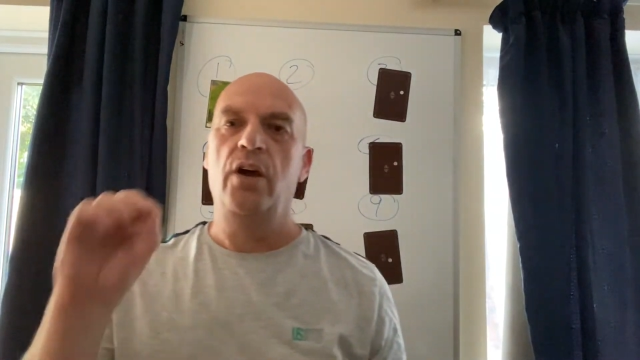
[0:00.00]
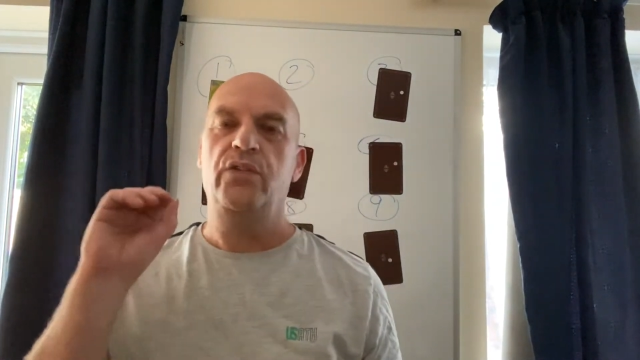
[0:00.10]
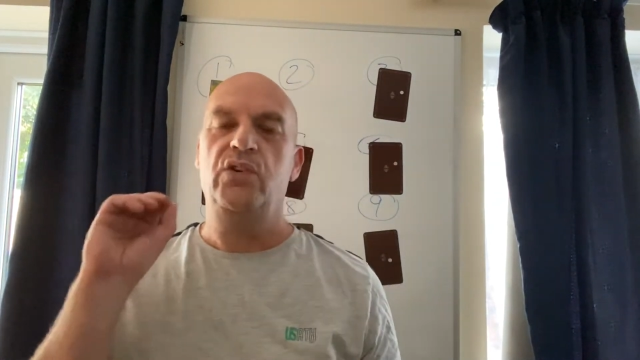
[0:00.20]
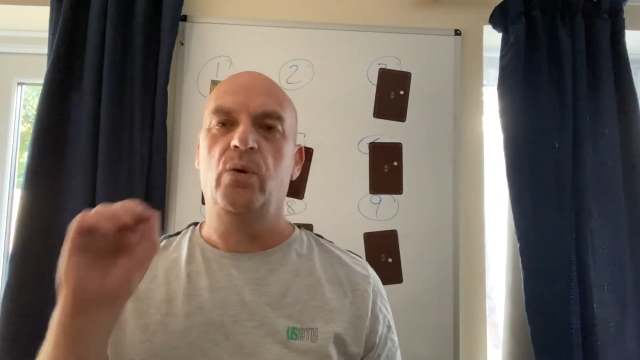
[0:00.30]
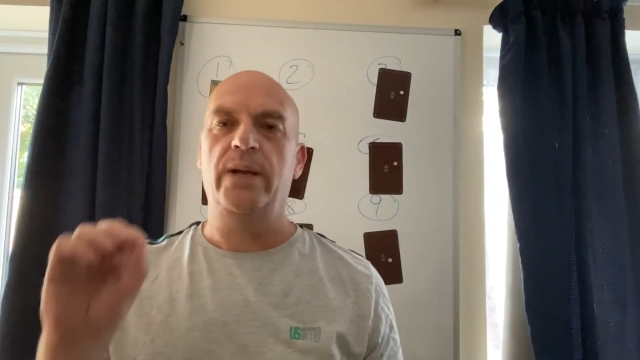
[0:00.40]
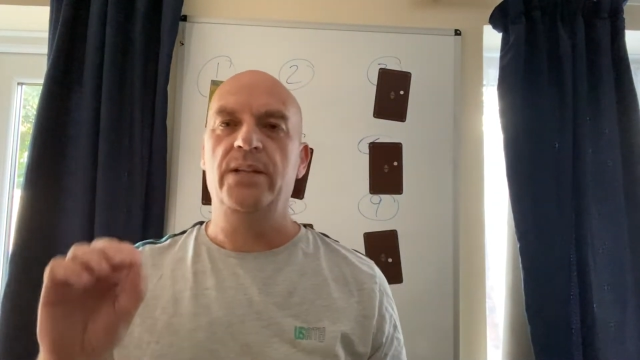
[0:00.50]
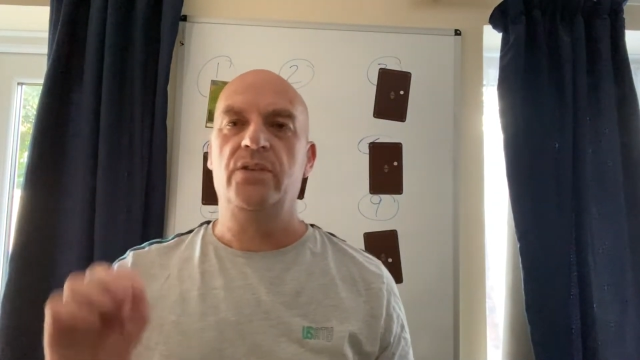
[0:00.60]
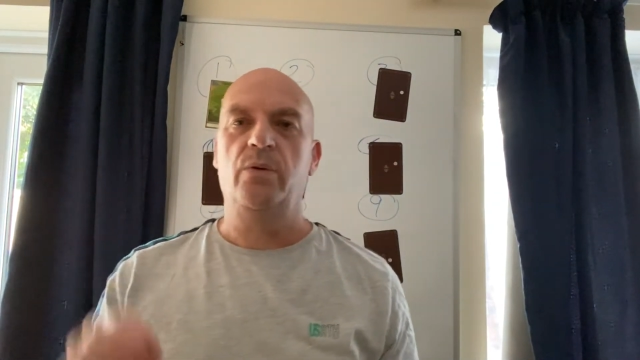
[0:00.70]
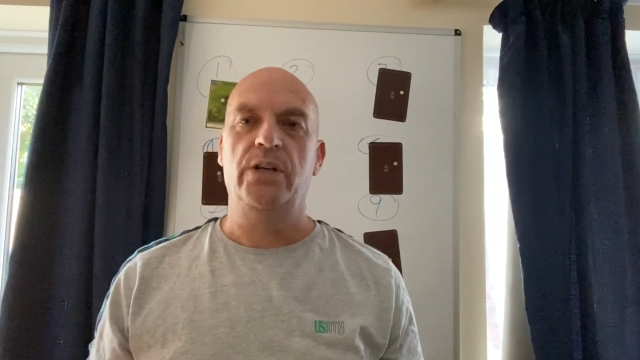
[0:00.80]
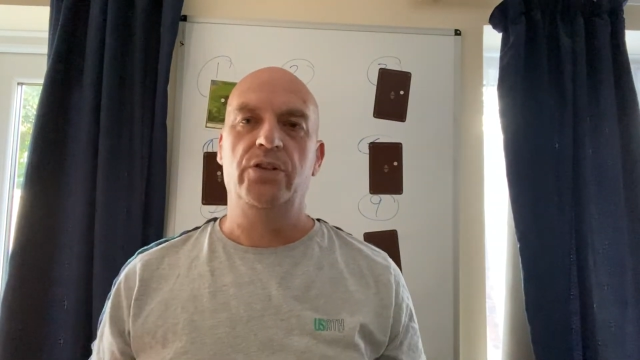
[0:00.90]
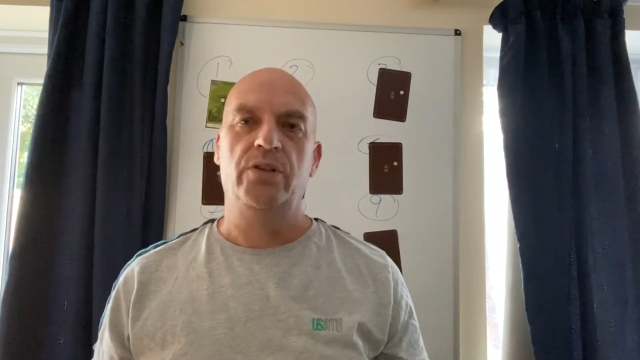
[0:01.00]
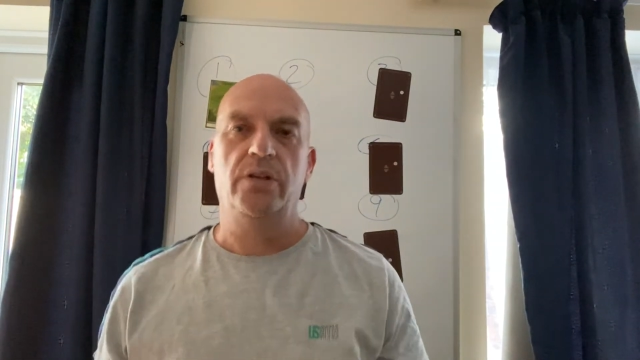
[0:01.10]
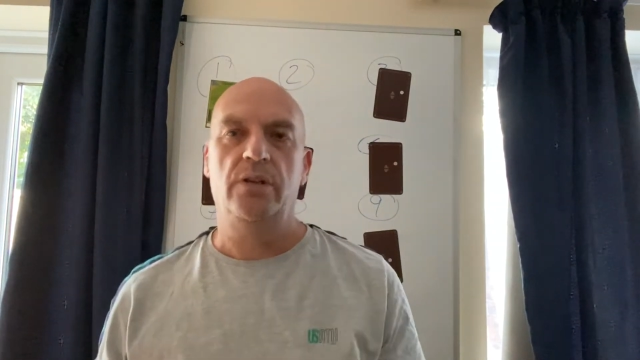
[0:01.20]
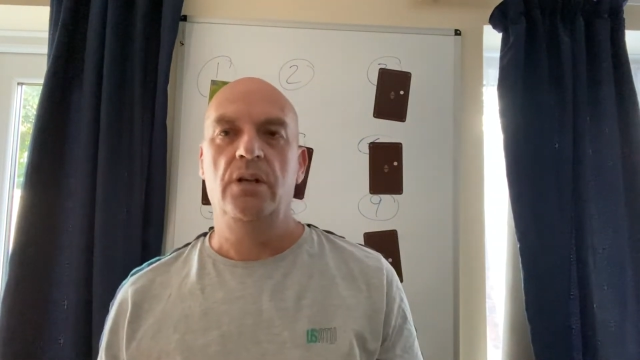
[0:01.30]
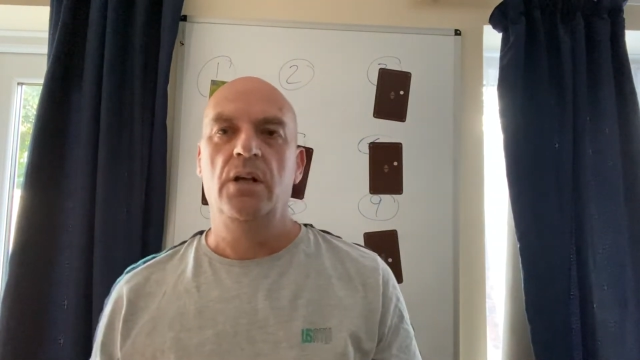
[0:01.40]
your
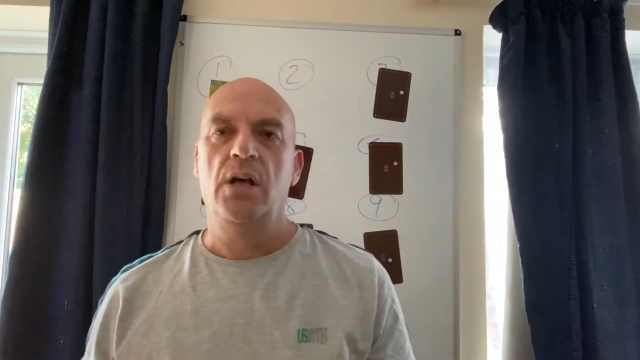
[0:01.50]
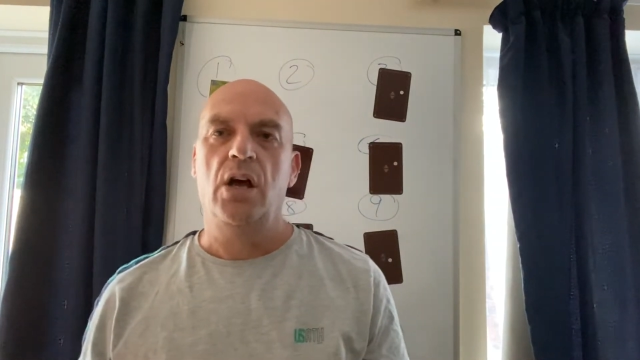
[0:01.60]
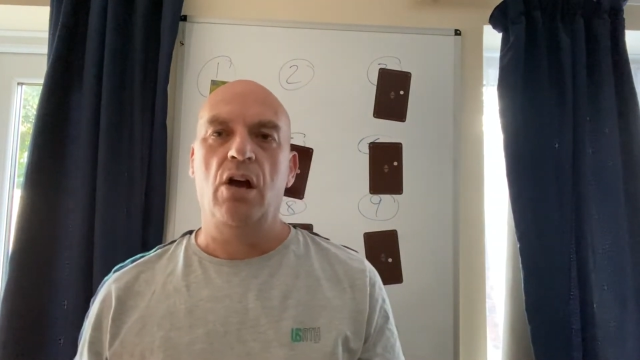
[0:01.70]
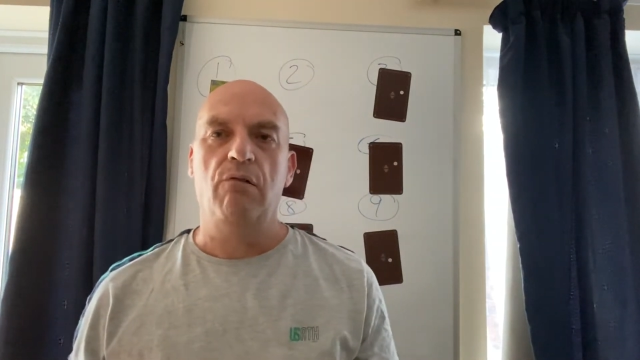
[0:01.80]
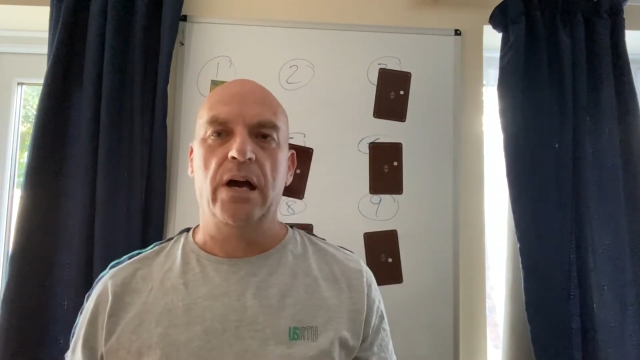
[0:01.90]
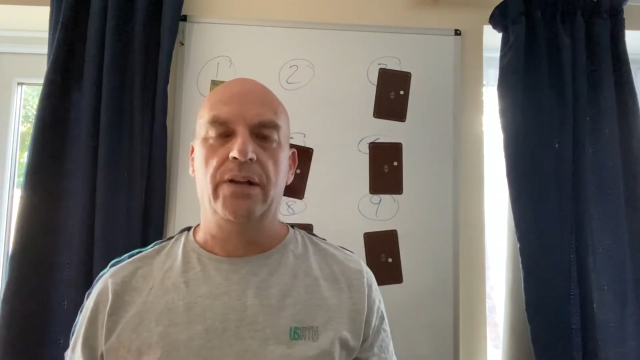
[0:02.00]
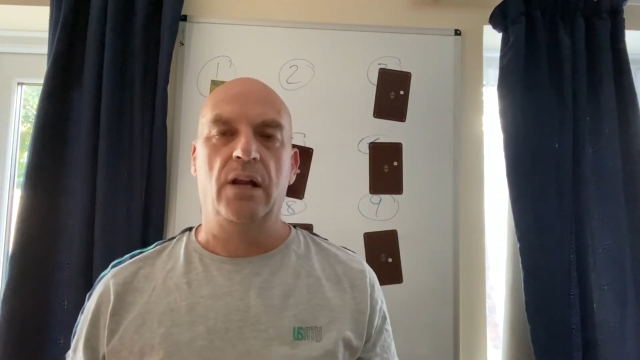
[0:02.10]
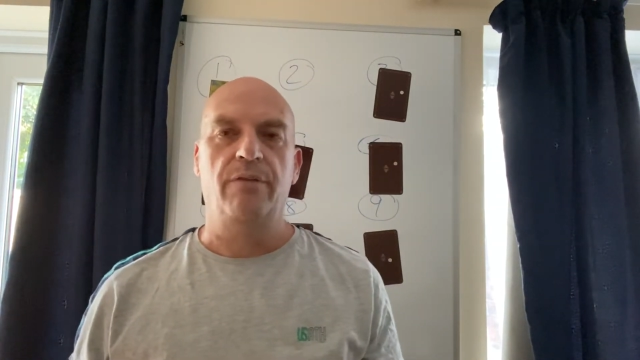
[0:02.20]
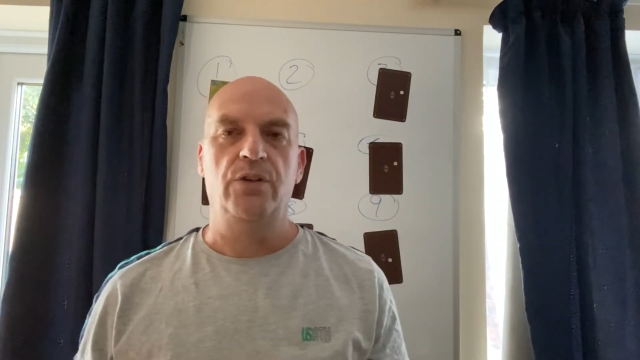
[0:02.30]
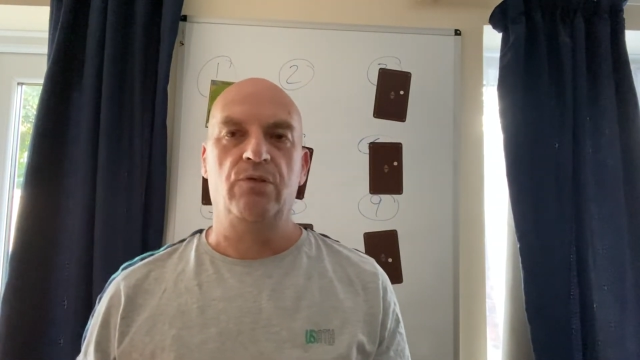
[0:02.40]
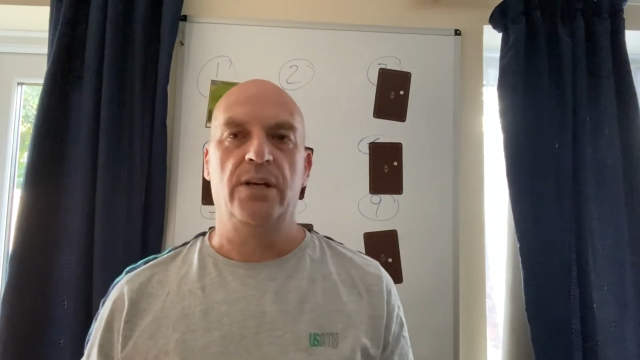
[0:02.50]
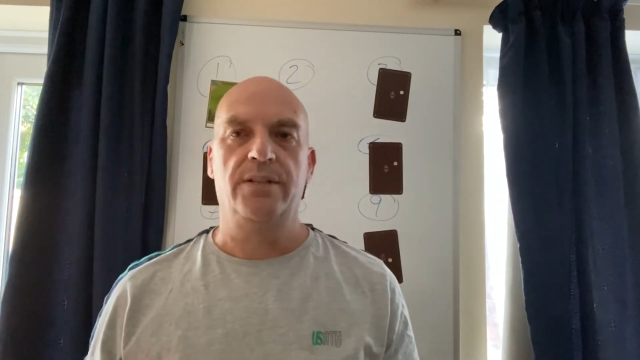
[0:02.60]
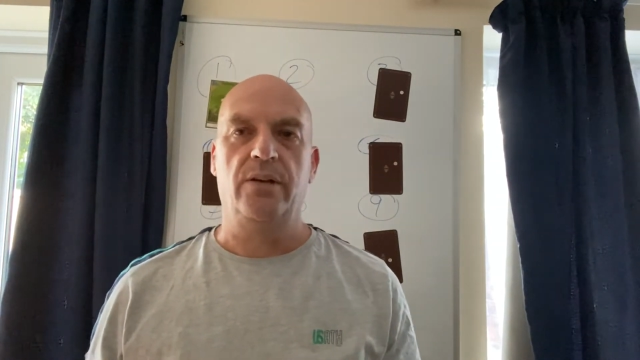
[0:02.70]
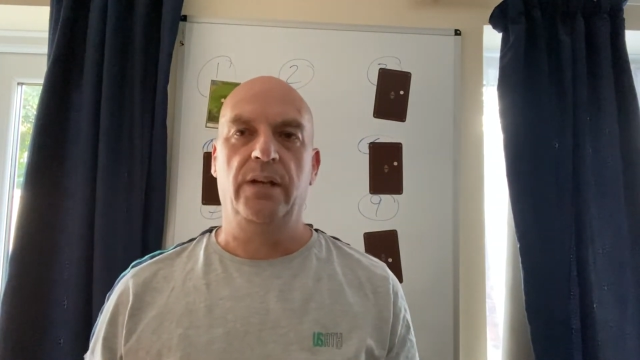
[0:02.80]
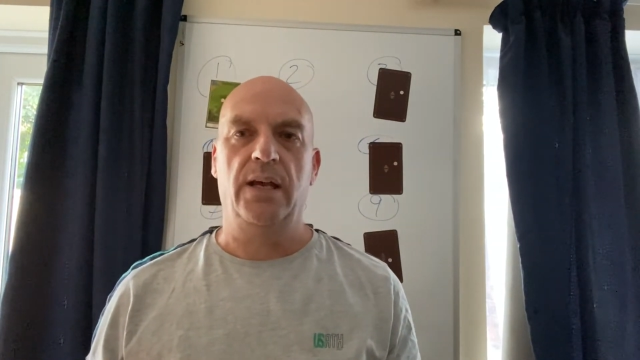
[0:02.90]
intuition around the love
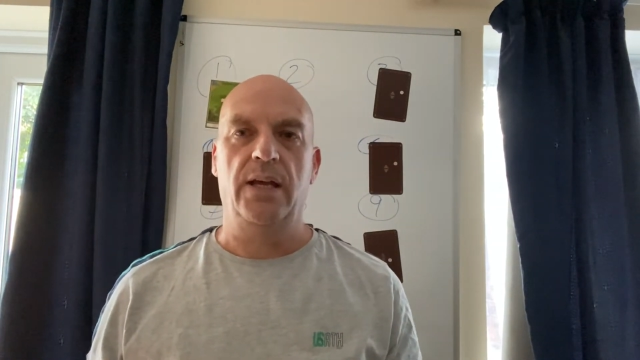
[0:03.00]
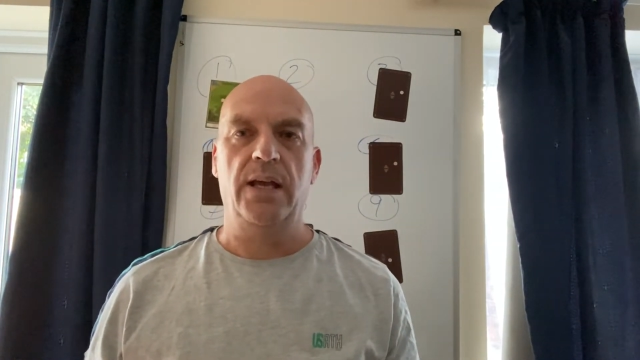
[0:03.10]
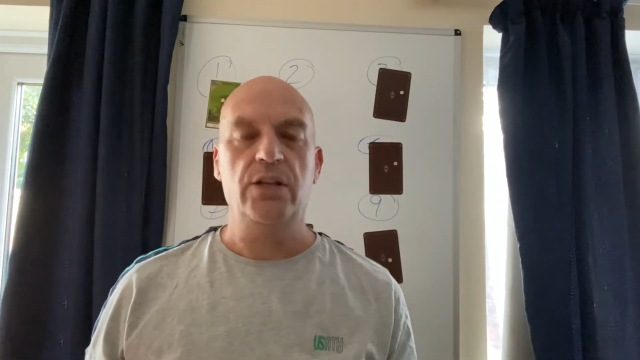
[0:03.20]
interest, okay?